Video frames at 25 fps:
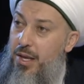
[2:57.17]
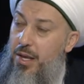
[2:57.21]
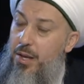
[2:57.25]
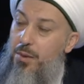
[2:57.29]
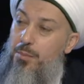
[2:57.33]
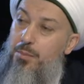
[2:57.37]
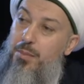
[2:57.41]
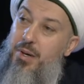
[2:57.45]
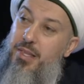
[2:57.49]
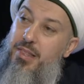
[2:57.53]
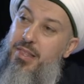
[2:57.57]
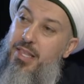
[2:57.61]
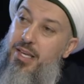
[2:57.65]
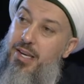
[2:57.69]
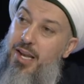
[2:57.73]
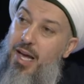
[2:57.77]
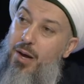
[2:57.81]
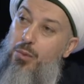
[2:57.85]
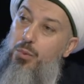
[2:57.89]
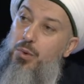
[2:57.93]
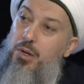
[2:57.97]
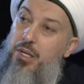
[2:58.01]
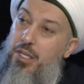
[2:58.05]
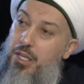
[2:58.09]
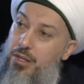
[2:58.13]
But then I
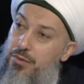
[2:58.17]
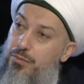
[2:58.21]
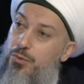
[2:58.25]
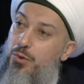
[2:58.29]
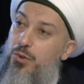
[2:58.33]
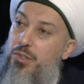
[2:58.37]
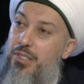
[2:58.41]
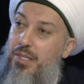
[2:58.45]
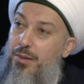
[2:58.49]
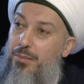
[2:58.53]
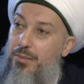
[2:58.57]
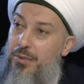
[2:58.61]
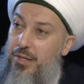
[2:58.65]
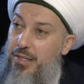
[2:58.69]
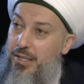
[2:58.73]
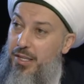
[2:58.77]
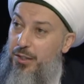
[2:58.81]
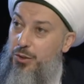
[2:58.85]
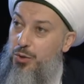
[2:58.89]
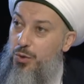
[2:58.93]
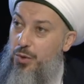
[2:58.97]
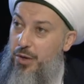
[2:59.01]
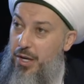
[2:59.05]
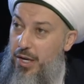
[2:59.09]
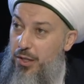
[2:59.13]
will give you something that
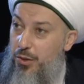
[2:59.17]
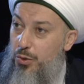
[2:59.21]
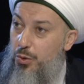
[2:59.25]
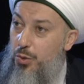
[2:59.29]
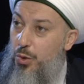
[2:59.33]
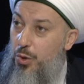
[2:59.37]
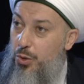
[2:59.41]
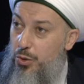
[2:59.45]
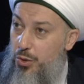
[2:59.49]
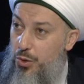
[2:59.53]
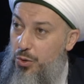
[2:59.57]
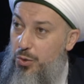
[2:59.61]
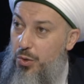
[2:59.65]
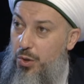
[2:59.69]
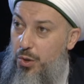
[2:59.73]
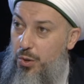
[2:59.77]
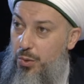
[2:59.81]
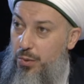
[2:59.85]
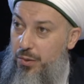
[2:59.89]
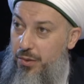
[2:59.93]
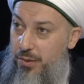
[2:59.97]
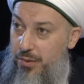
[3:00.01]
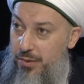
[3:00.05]
you can do on your own.